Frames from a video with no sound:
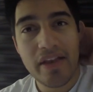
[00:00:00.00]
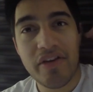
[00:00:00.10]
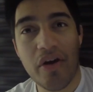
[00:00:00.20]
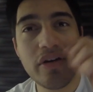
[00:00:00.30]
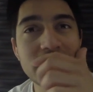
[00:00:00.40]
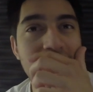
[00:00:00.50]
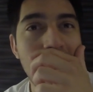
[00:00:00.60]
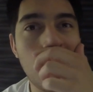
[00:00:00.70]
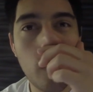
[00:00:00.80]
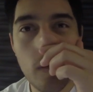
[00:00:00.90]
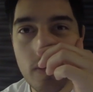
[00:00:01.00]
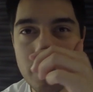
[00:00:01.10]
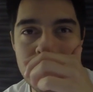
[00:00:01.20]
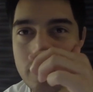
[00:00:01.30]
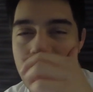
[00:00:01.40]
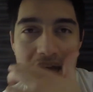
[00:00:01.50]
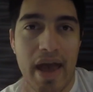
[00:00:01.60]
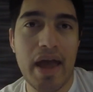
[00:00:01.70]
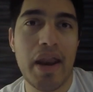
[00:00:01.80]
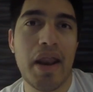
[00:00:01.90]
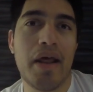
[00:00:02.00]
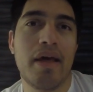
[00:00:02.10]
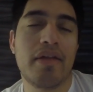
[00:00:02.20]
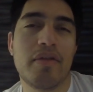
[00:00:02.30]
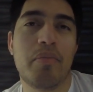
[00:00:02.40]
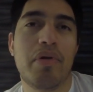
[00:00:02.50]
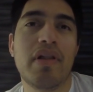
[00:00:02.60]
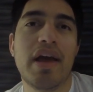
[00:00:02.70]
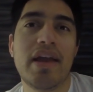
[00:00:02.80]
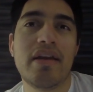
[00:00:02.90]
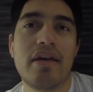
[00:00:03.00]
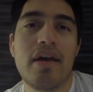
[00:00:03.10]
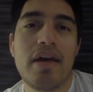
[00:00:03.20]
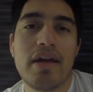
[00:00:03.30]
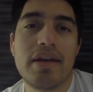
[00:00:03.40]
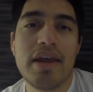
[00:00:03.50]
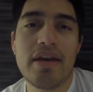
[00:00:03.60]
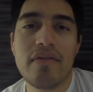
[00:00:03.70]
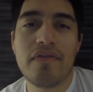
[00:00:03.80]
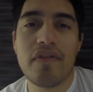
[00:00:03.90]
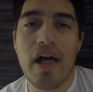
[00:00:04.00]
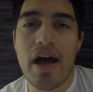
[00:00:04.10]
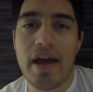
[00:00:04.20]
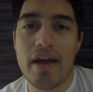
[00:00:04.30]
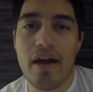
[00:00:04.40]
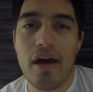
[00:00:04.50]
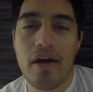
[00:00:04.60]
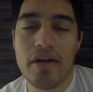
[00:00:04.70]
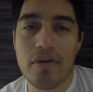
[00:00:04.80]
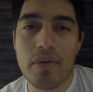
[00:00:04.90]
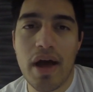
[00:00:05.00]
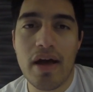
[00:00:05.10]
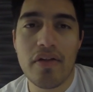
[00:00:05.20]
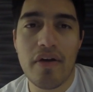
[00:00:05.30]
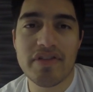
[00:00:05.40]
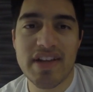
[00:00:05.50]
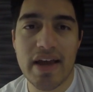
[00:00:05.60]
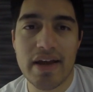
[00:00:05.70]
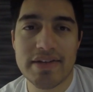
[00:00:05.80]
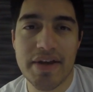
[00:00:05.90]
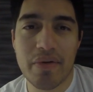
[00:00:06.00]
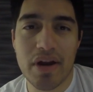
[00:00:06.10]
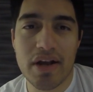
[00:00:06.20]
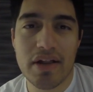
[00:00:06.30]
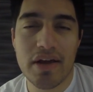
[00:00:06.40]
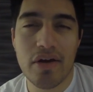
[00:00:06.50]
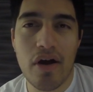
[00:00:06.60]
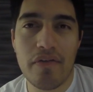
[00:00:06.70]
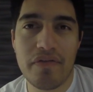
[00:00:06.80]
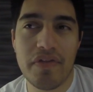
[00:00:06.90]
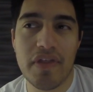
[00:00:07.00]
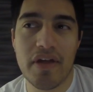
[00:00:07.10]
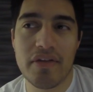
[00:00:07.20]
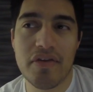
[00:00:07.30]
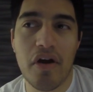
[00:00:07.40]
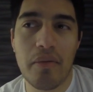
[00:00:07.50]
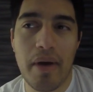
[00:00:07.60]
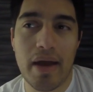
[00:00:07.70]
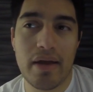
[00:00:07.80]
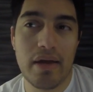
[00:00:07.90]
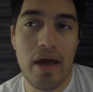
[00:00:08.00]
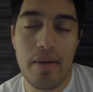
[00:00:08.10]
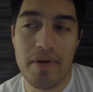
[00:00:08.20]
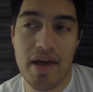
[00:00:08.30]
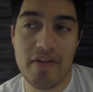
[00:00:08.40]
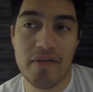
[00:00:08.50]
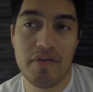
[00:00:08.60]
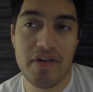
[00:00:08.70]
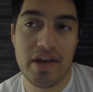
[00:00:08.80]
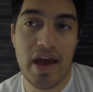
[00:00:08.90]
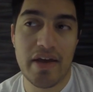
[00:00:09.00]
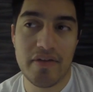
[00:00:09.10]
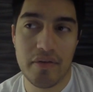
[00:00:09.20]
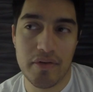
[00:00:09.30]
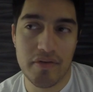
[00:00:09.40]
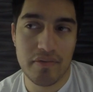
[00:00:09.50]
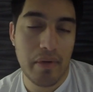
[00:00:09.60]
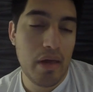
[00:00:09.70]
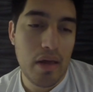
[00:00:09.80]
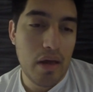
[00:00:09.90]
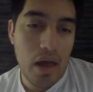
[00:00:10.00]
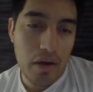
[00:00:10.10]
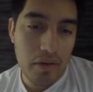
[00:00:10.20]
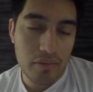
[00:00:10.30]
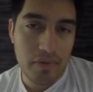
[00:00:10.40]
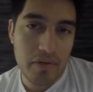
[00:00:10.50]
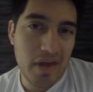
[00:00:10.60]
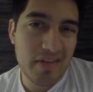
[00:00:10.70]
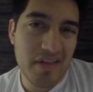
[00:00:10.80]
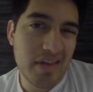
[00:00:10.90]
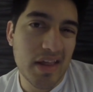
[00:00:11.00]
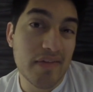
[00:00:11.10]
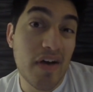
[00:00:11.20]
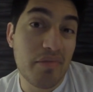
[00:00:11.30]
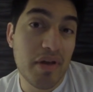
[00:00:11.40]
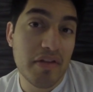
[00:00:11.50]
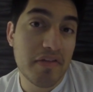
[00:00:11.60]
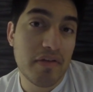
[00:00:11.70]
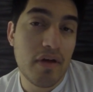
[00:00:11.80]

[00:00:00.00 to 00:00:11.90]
Turns out that the plane didn't fly. We got held off a second because they were going to clear off the tarmac in case there was any ice. They were gonna, I don't know, they're like, it's going to take like 5 minutes.